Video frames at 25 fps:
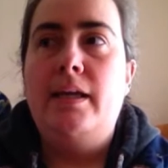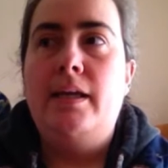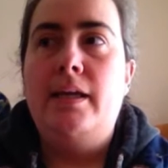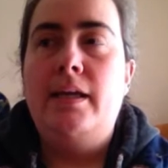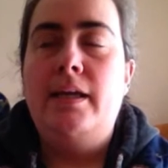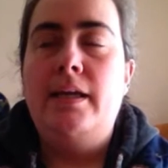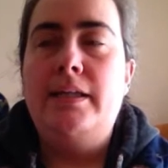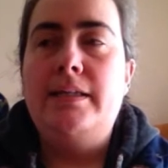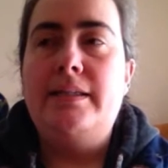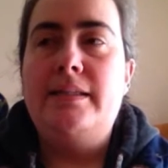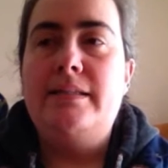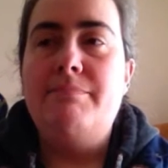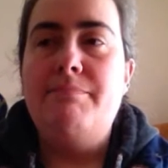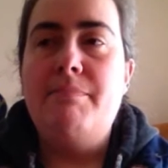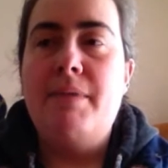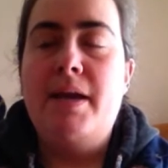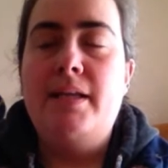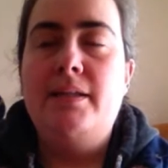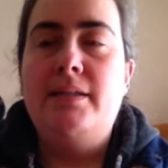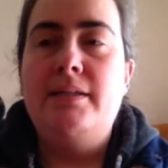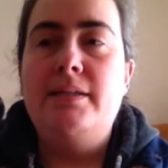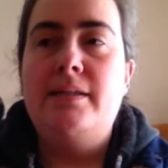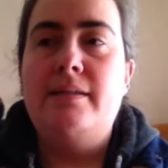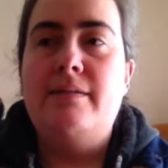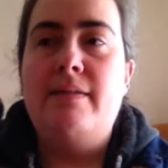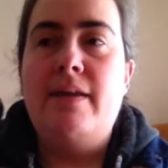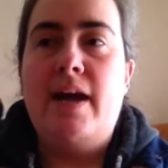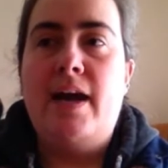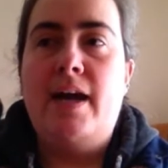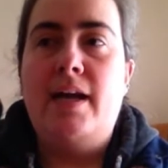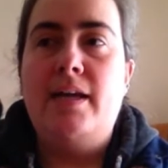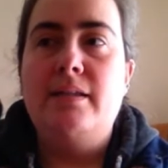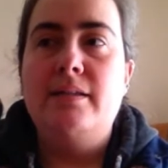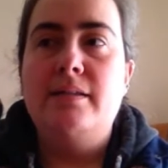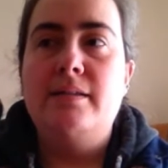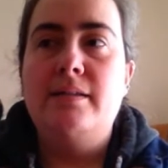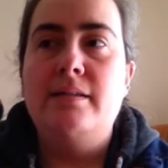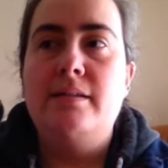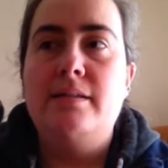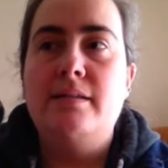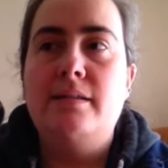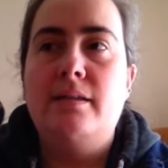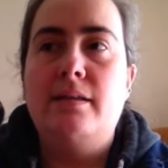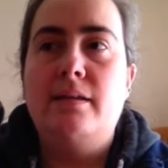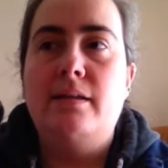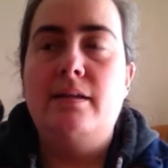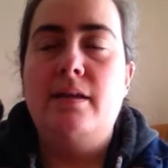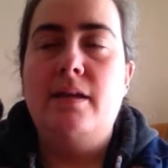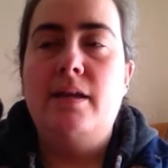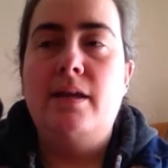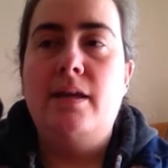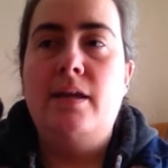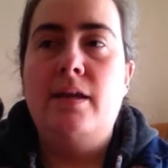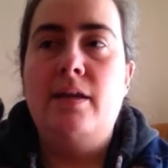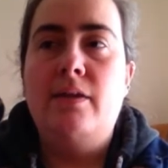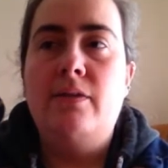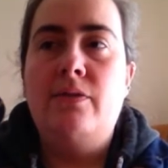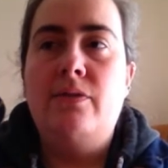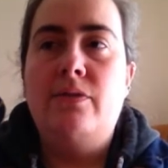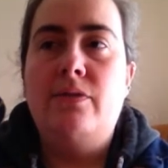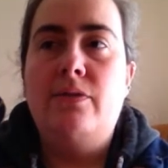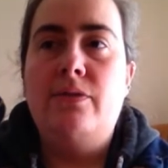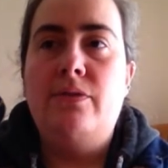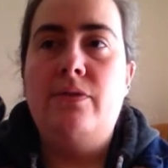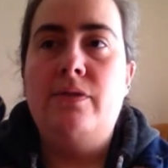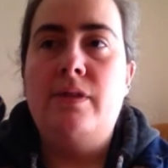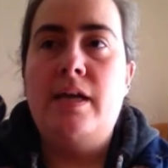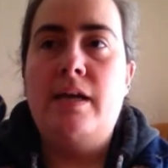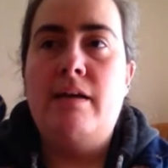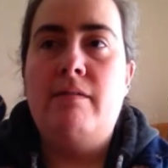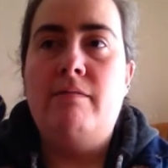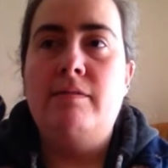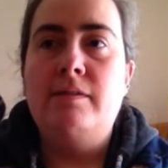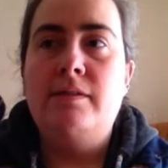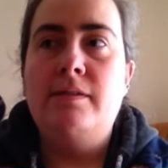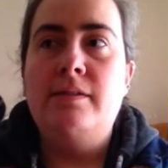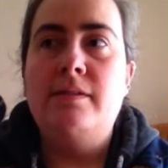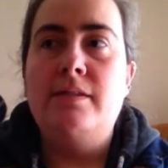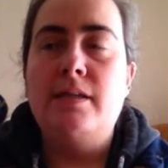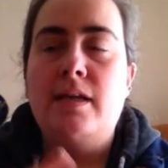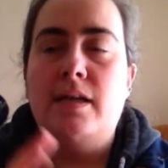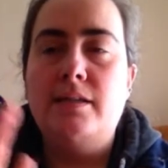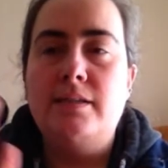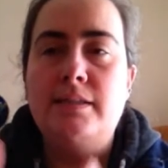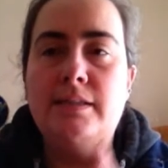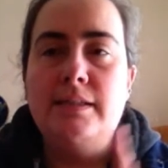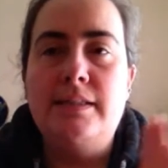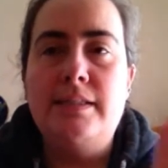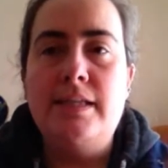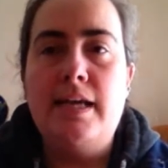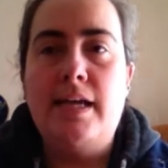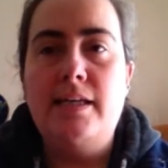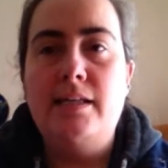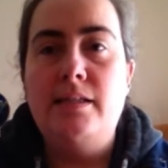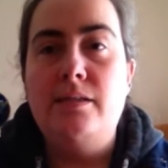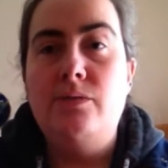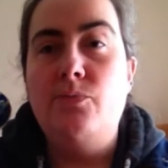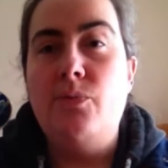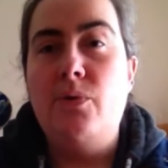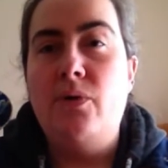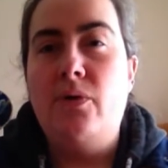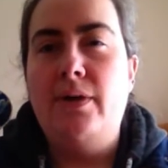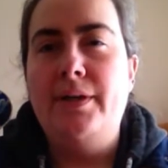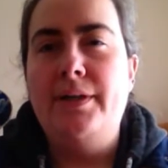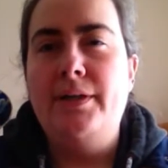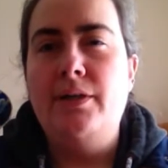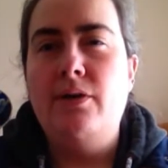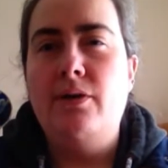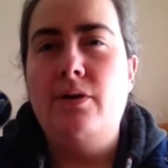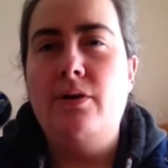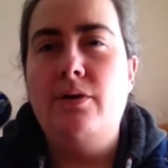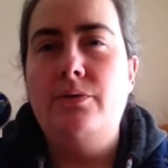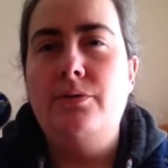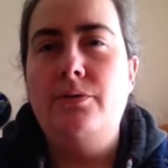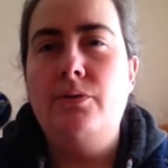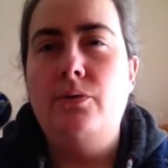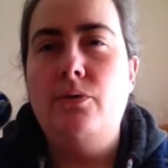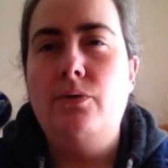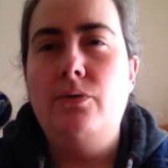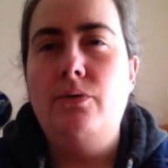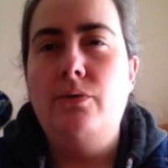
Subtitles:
it's meant that there are certain days where I can't